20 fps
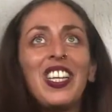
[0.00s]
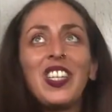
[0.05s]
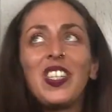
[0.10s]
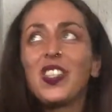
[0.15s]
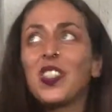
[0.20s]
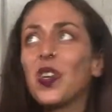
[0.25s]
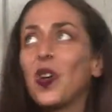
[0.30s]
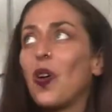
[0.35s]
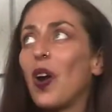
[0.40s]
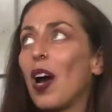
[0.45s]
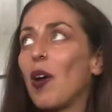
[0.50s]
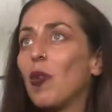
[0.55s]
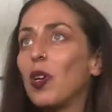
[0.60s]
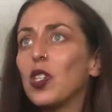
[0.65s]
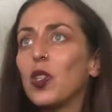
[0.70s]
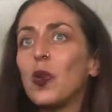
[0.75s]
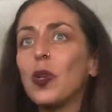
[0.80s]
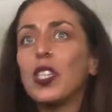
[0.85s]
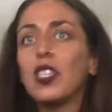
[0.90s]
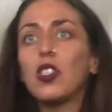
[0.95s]
So I was
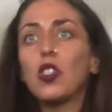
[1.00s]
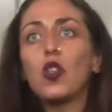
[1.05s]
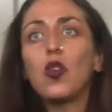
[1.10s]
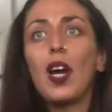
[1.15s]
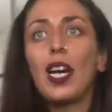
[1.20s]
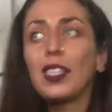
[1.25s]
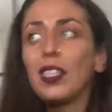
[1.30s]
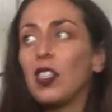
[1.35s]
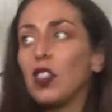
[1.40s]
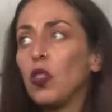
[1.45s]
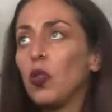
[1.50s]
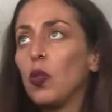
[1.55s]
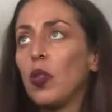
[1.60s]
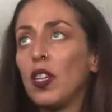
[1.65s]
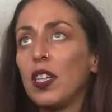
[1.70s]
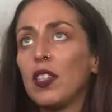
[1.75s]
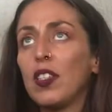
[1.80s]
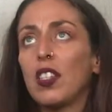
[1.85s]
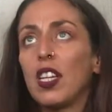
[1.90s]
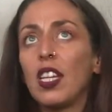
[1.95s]
always attracted to
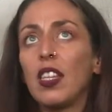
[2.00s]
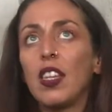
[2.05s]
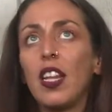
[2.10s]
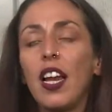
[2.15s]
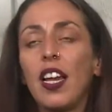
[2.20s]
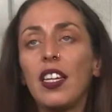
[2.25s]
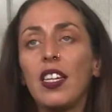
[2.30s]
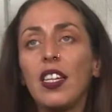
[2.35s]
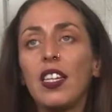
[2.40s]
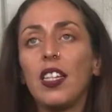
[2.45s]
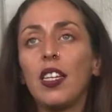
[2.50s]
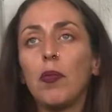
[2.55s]
this, and then,